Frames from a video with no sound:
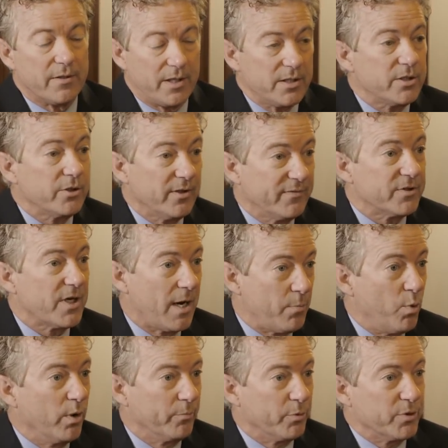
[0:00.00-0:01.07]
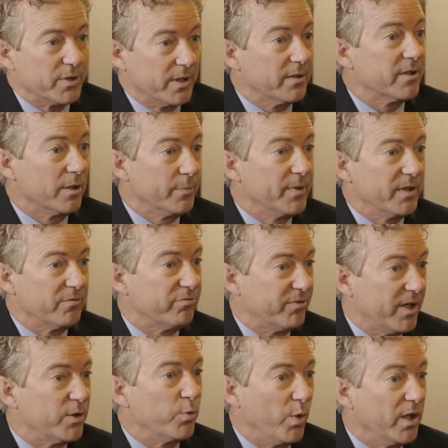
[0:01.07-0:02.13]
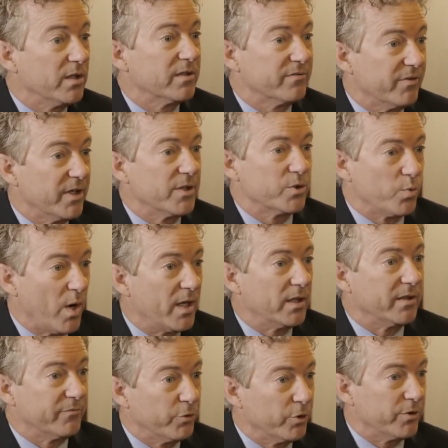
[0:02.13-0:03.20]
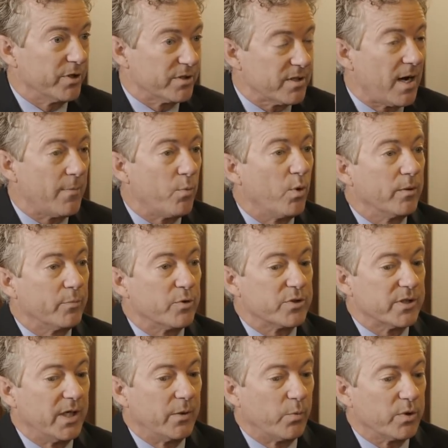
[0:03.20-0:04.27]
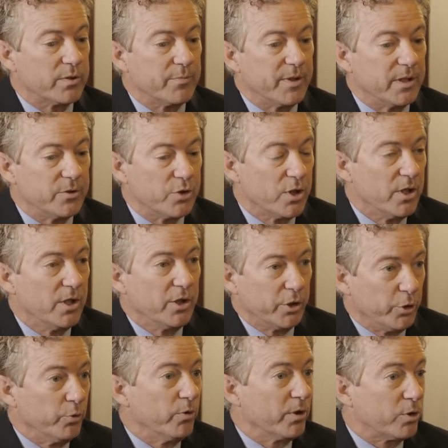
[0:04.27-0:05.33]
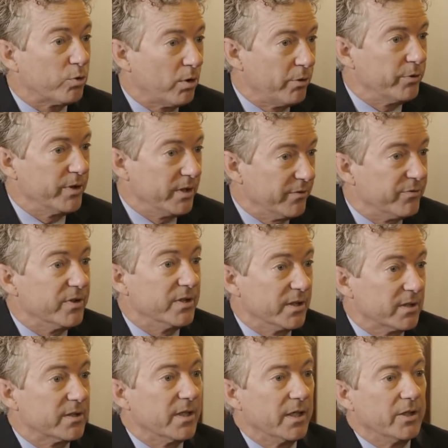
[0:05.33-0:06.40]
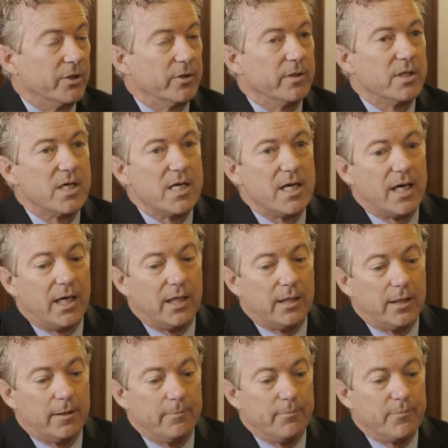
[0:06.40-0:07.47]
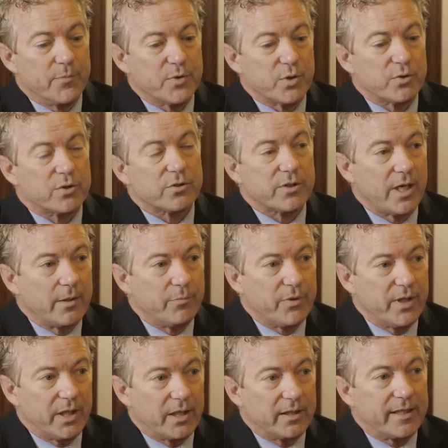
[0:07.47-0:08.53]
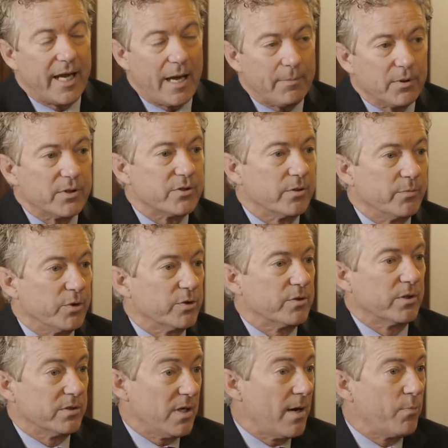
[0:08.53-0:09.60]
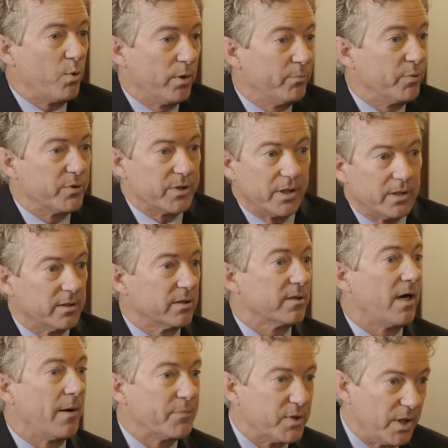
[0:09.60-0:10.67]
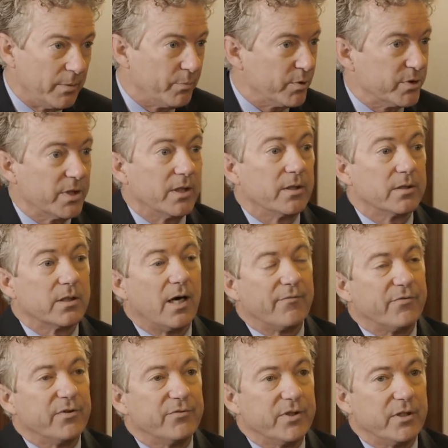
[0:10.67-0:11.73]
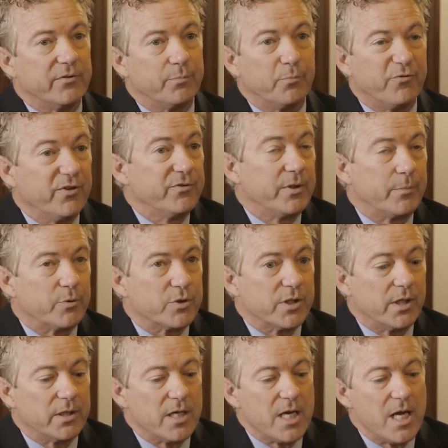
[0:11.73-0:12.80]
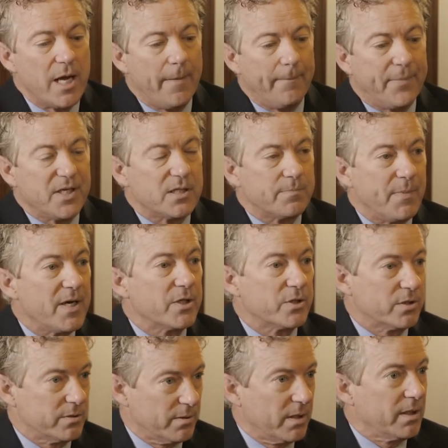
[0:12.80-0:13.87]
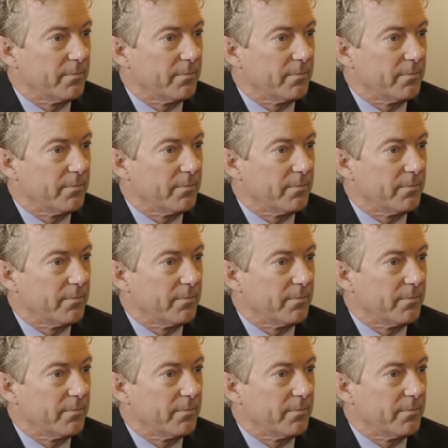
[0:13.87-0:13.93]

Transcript: They still have a top one percent. They're being fed well in Venezuela if you're in the top one percent, which means you're a crony of the dictator. Um, so it's the same thing. In capitalism, there's a top one percent, and a top ten percent, and a top fifty percent, but it's based,